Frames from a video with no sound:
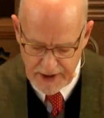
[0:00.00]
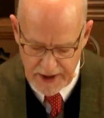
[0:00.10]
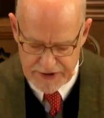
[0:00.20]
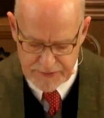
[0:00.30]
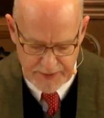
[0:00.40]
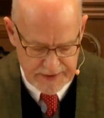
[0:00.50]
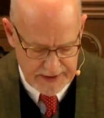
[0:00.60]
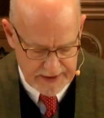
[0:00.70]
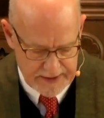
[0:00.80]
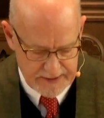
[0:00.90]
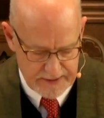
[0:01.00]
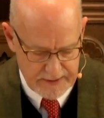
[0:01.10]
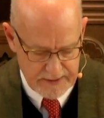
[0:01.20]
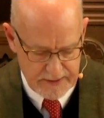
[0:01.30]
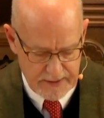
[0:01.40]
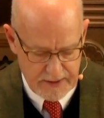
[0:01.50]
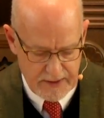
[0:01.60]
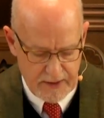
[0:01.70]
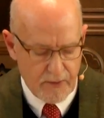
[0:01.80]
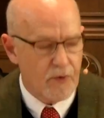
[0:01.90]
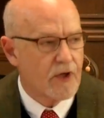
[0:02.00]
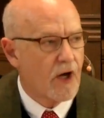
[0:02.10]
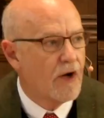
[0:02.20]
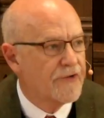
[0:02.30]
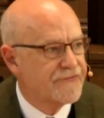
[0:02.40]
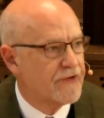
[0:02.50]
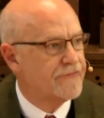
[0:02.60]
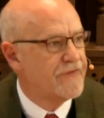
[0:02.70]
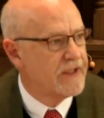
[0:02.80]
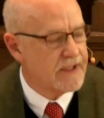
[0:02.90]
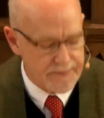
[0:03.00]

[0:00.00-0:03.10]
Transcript: us within. We're also feeling